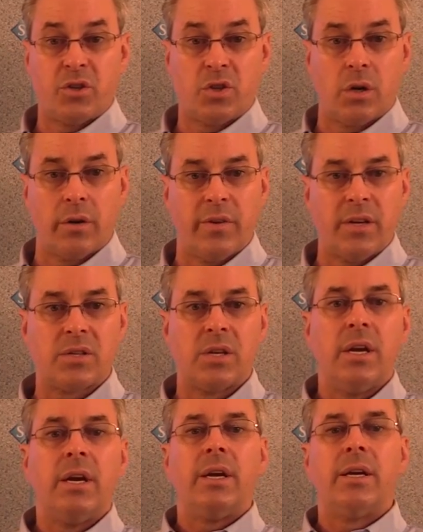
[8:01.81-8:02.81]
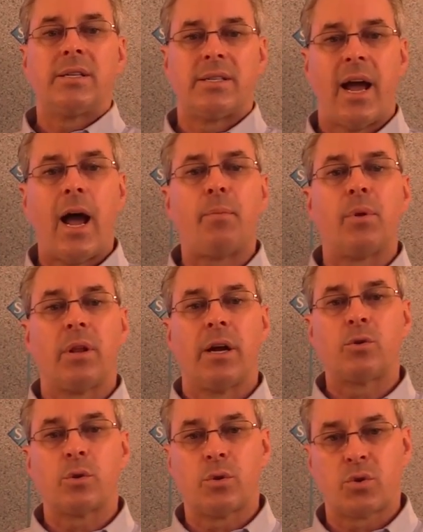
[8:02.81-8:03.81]
service, Zap
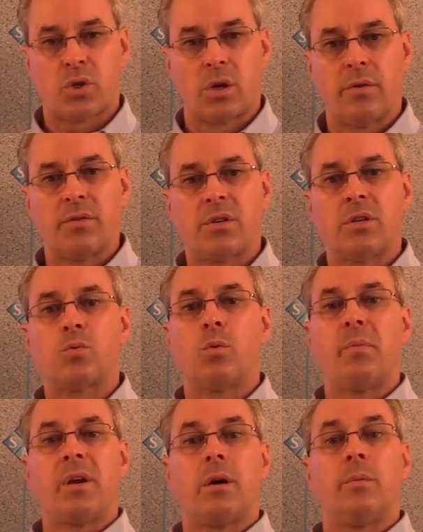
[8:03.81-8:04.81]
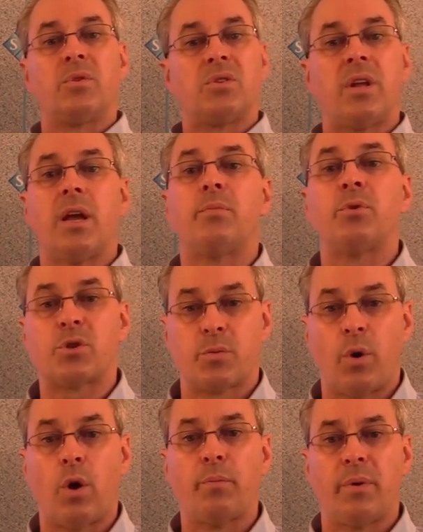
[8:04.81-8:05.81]
Electrical Services will become a staple
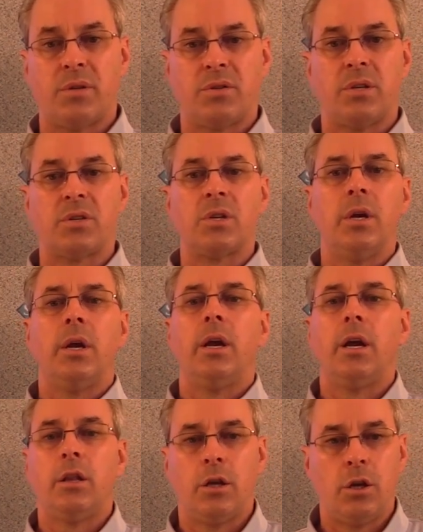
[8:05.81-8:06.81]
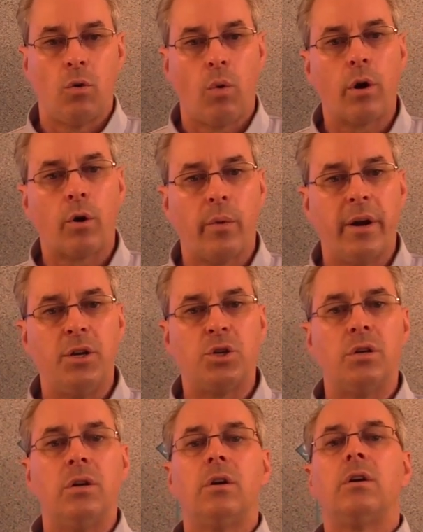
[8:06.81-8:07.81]
small business in the York
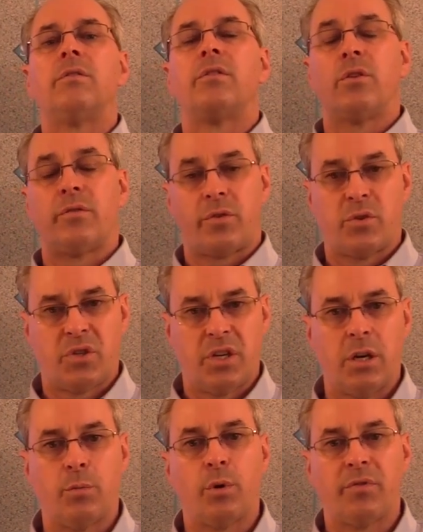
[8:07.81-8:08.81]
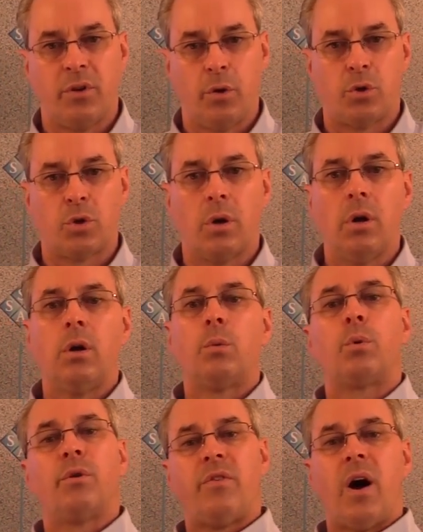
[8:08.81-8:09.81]
region for the foreseeable future,
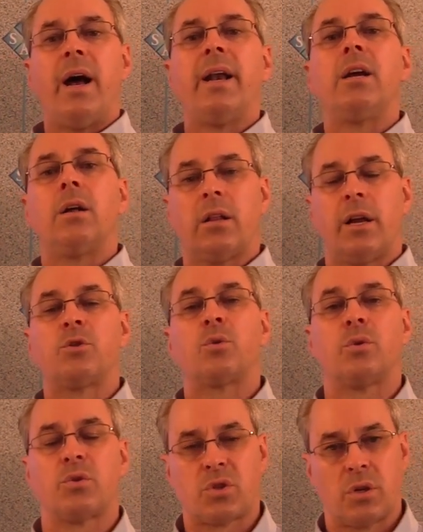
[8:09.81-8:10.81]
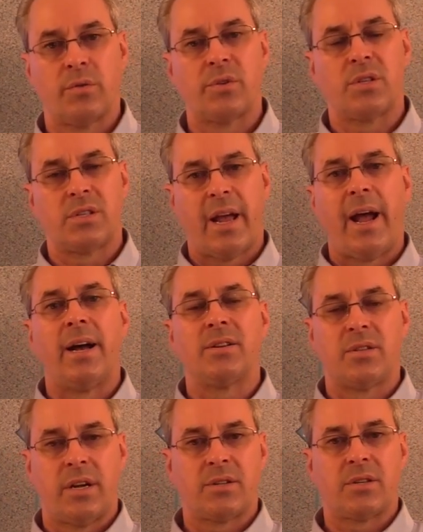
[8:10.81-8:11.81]
providing electrical services
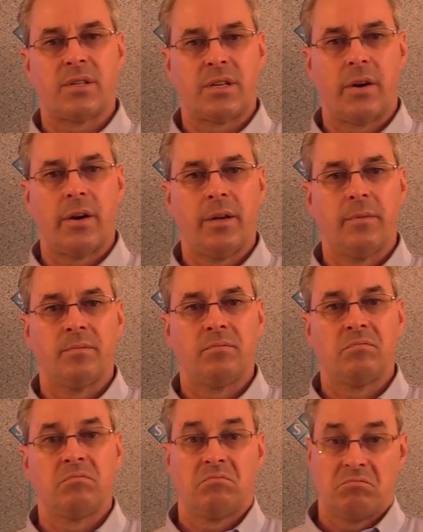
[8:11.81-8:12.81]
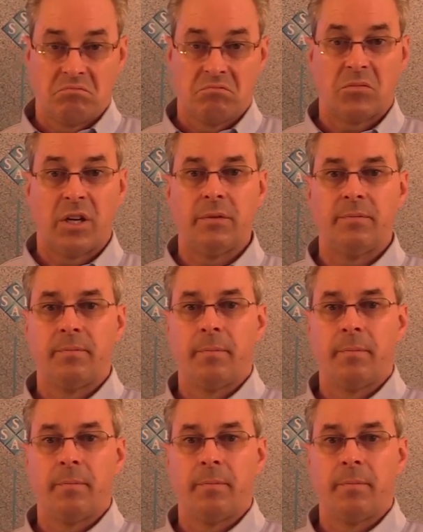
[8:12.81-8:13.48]
as necessary. Okay?